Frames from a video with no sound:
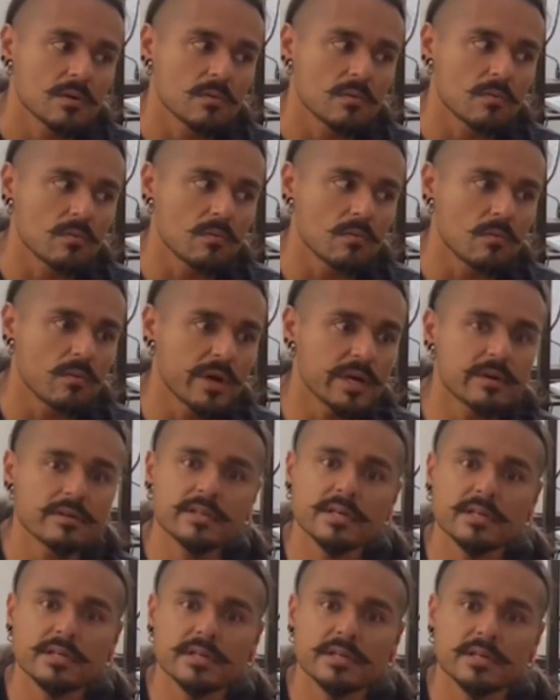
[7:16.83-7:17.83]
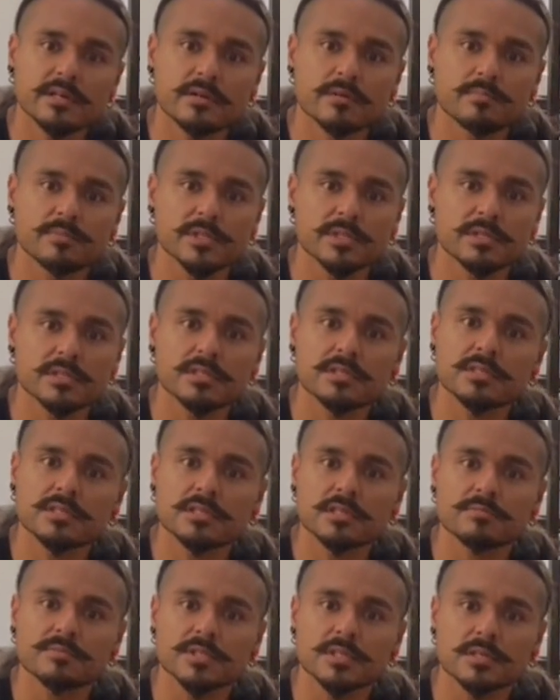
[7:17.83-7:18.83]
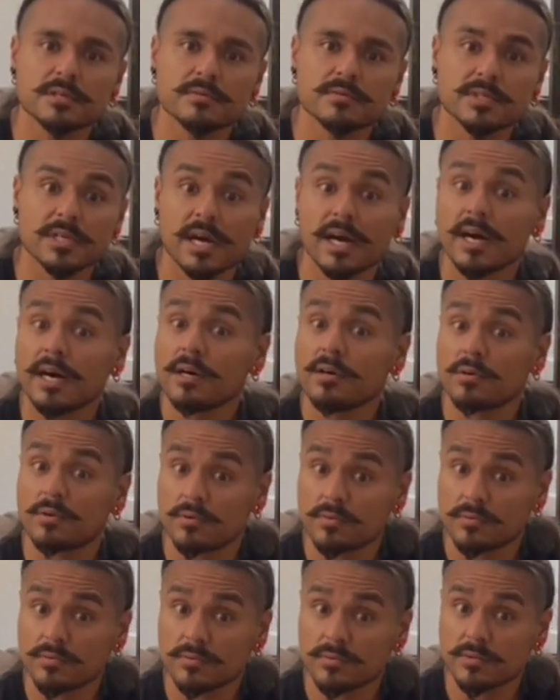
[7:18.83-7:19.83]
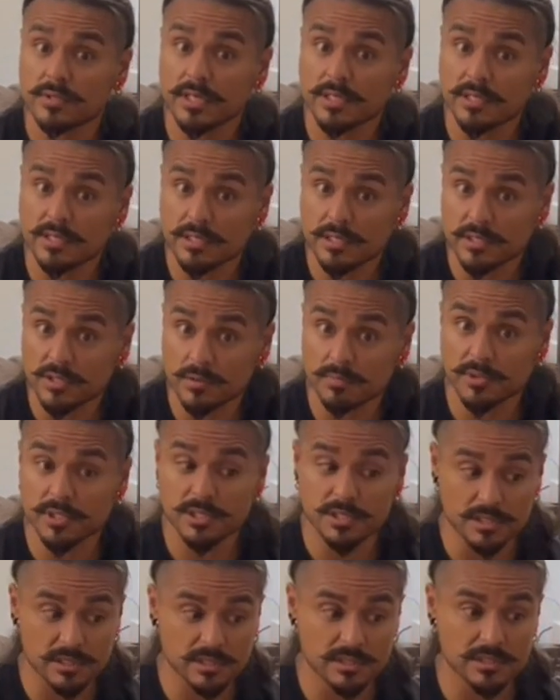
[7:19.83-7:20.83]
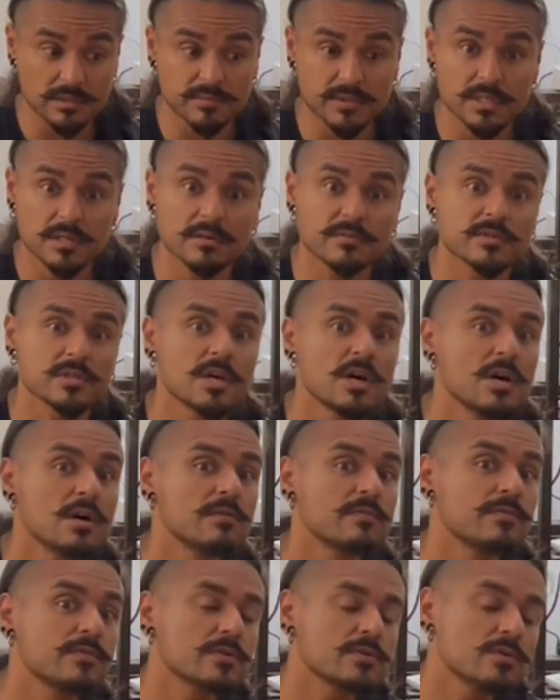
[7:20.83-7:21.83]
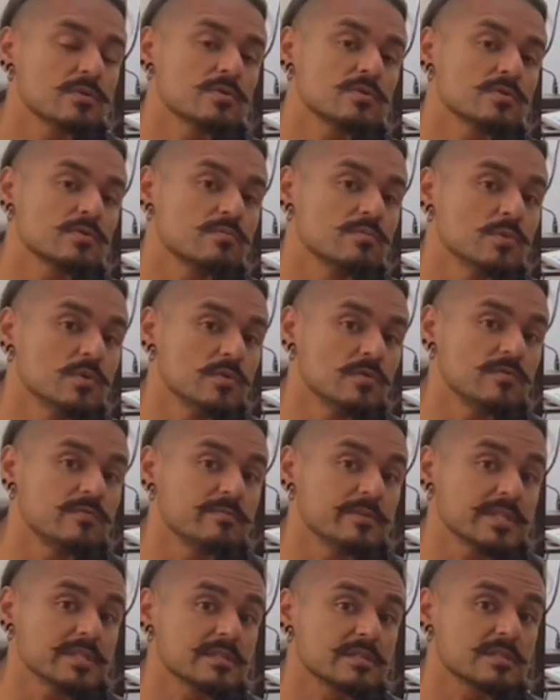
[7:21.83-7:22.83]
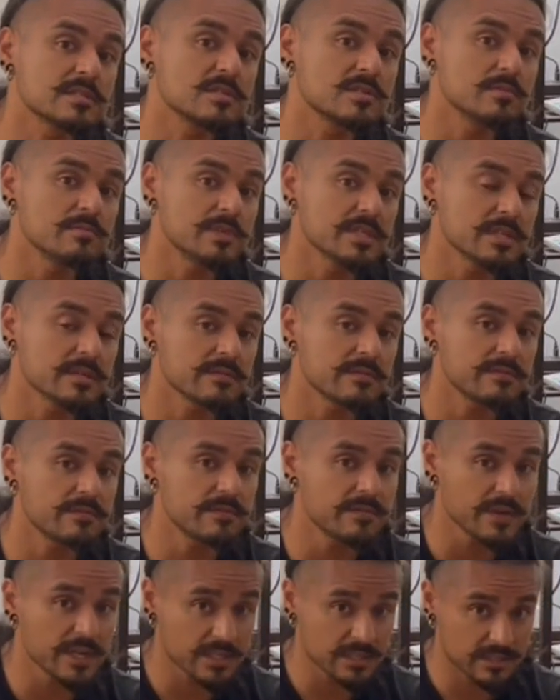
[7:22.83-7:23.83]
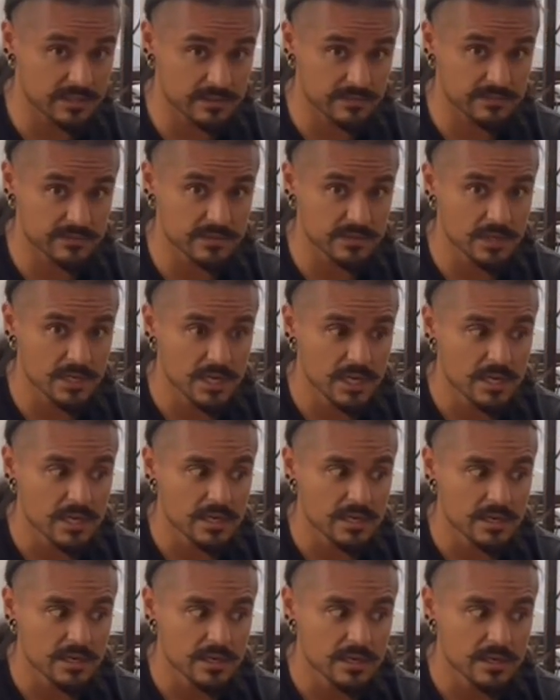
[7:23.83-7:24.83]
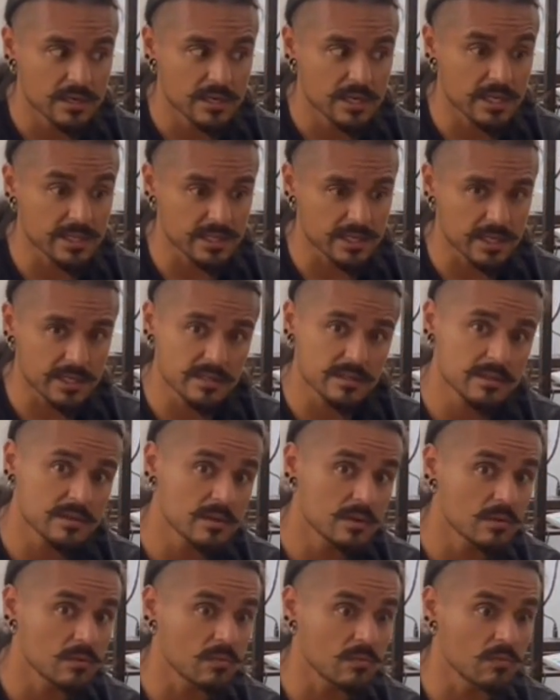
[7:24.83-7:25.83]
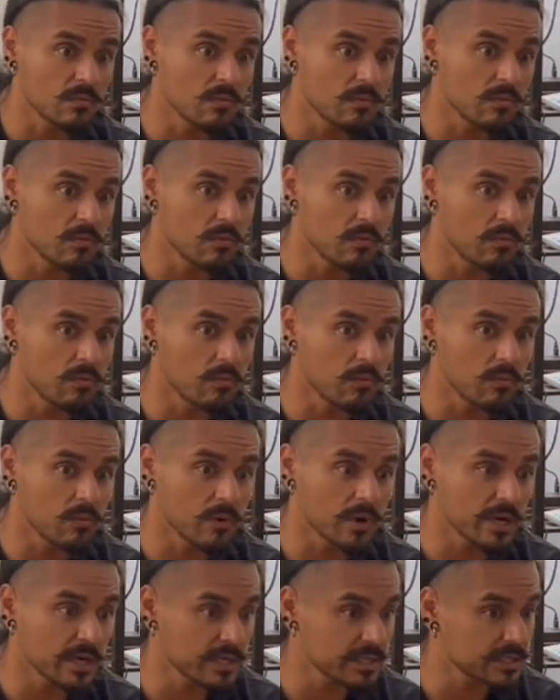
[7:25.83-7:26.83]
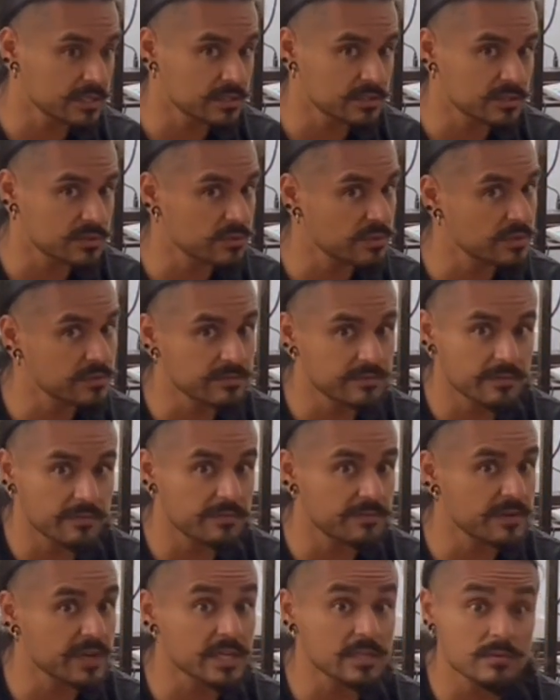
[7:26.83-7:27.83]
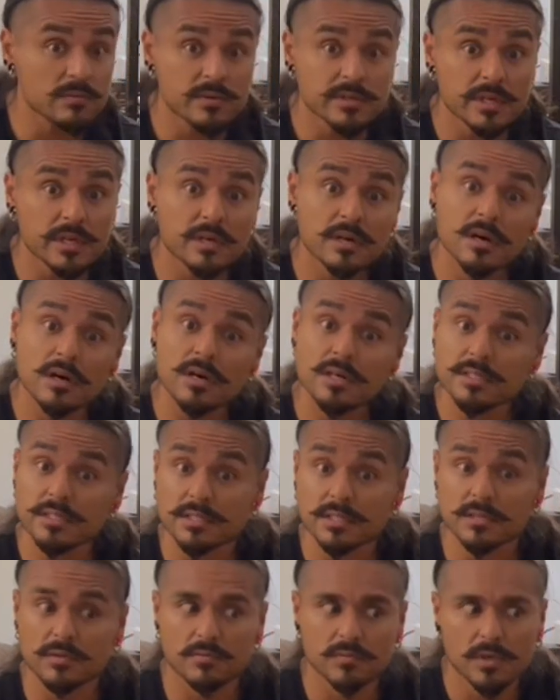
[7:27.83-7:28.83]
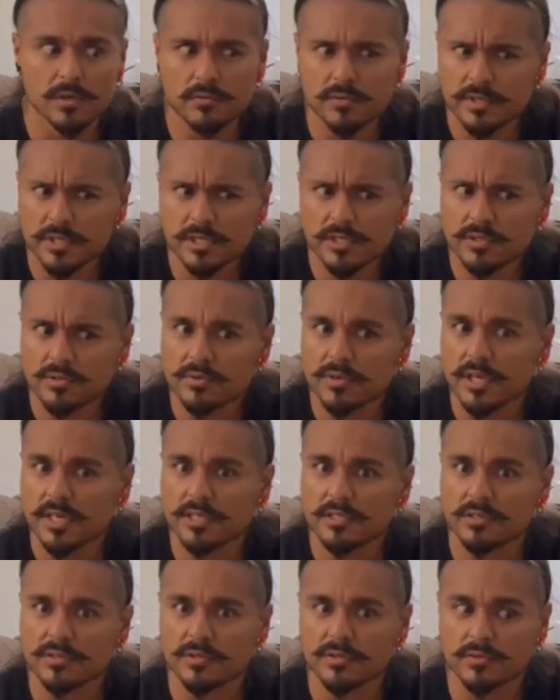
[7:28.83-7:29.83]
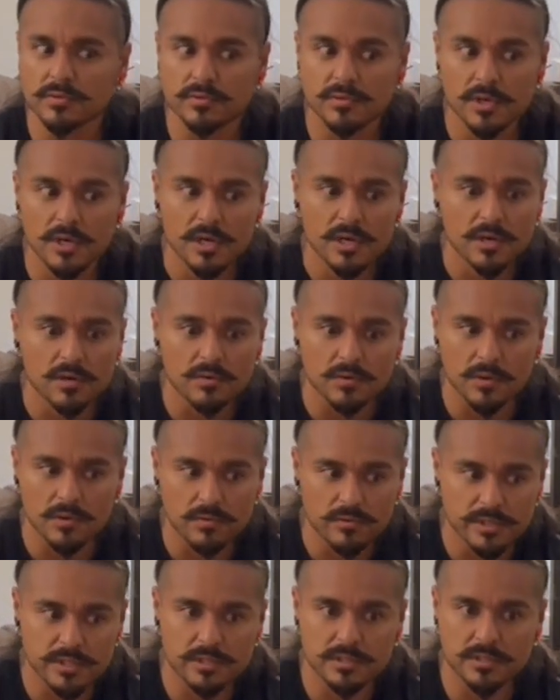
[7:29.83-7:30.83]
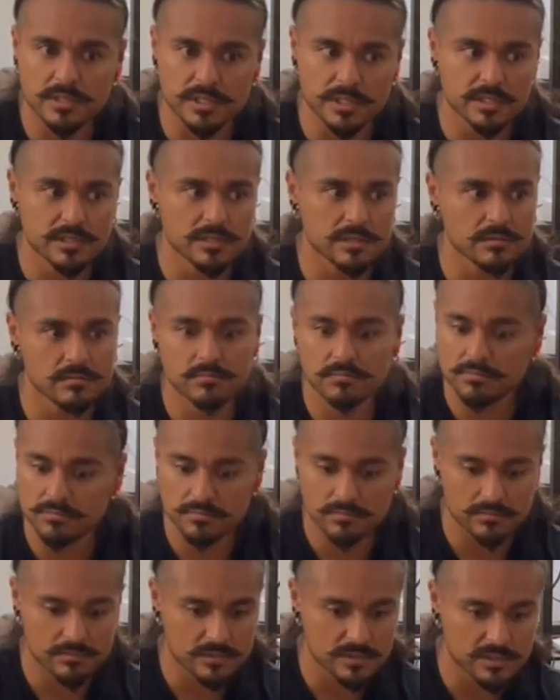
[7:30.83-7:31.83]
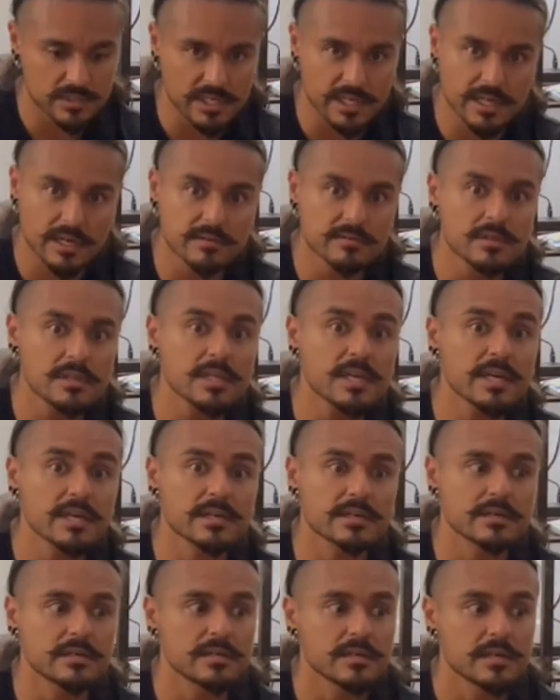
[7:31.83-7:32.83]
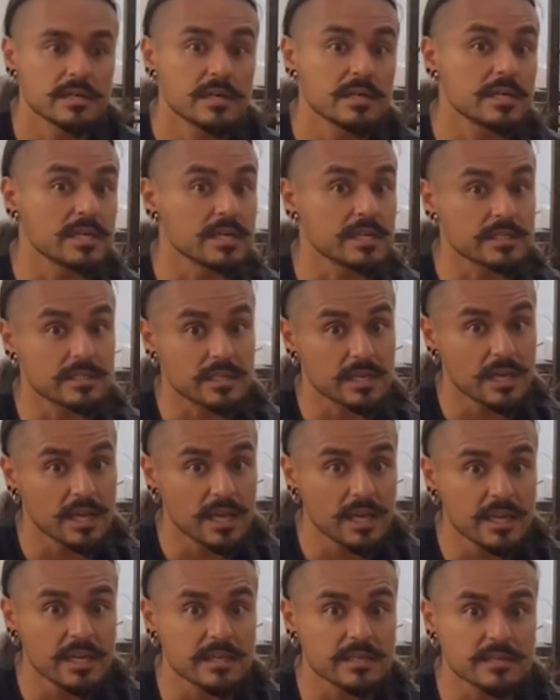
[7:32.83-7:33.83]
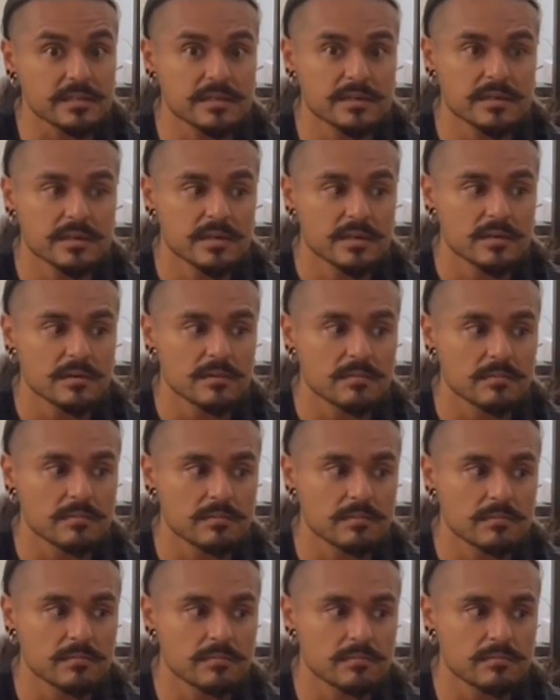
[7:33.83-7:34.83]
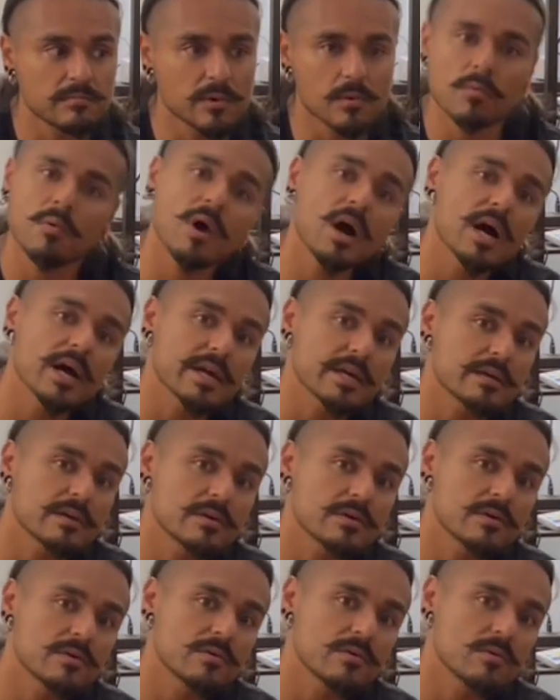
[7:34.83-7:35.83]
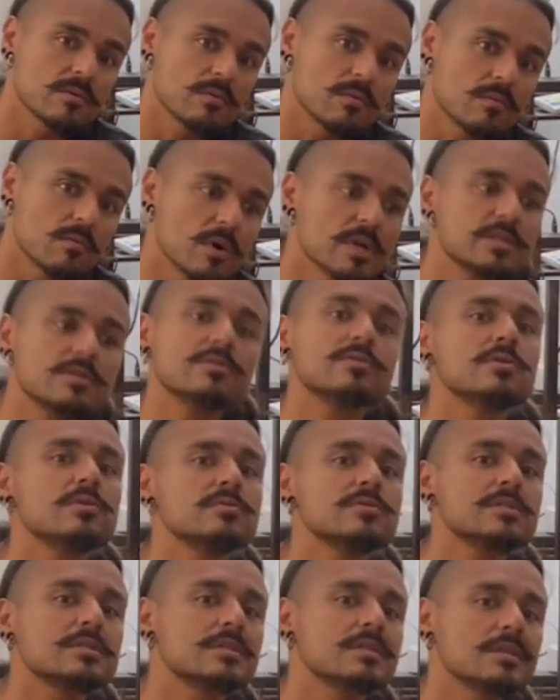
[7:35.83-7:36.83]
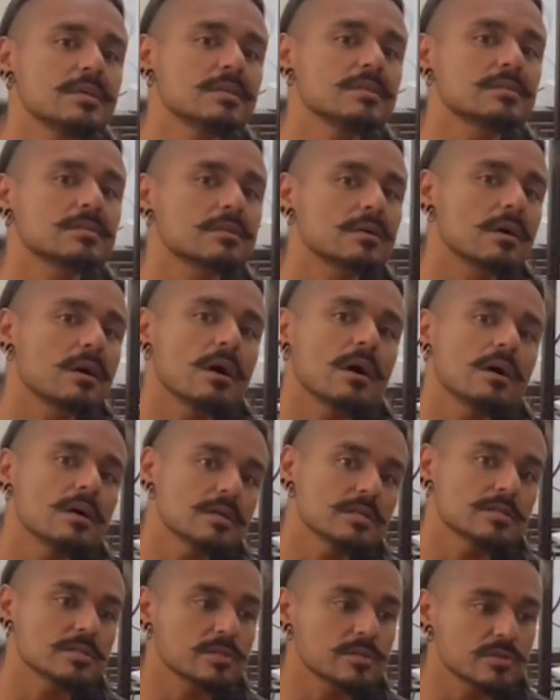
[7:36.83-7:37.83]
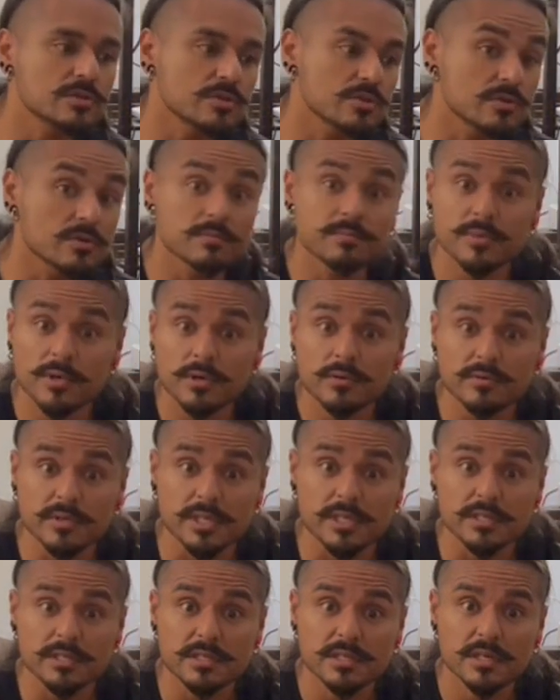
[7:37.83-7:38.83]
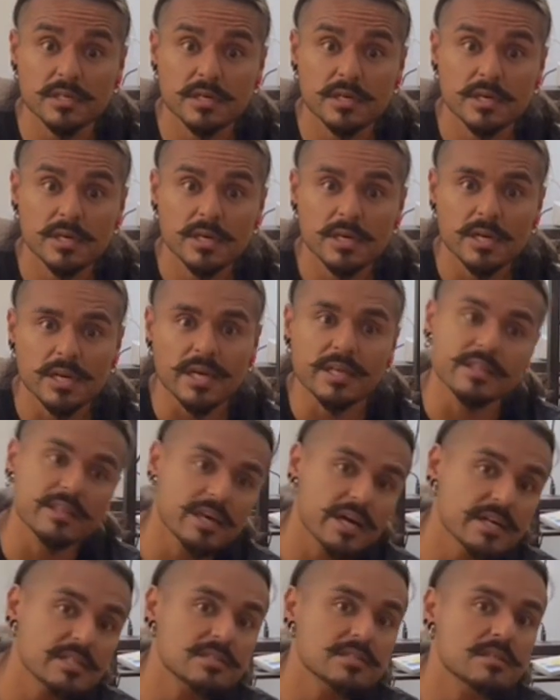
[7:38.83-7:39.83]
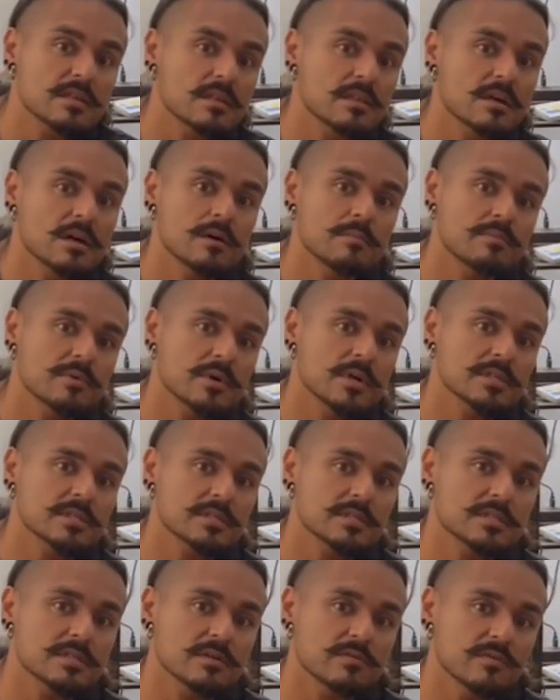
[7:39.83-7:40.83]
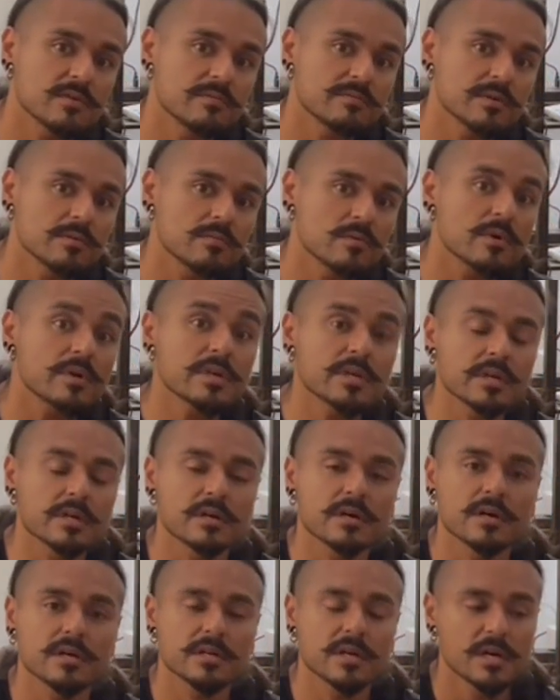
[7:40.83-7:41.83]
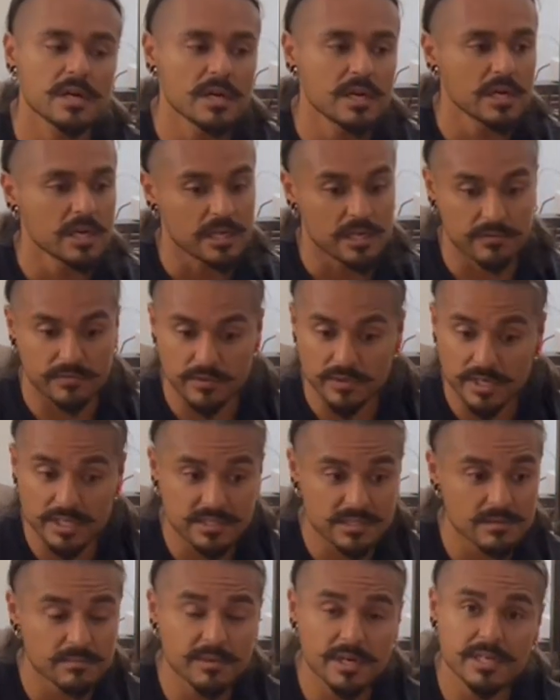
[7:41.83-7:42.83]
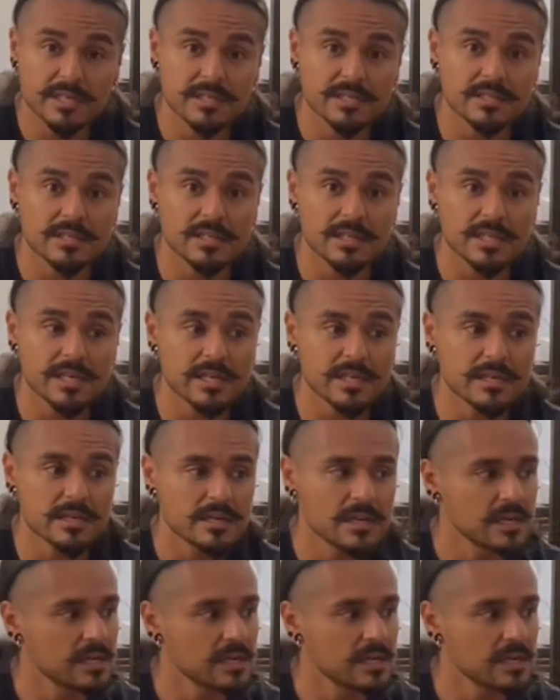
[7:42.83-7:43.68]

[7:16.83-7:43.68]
where they needed to position themselves, how they needed to position themselves for those movements to be effective. And then what sort of effect were they causing? What were they trying to do? Well, we teach them, take out the leg, hit the hand. But why? What do those things cause to your opponent? And that's the thought process that we've been working on. If you hit somebody in the leg,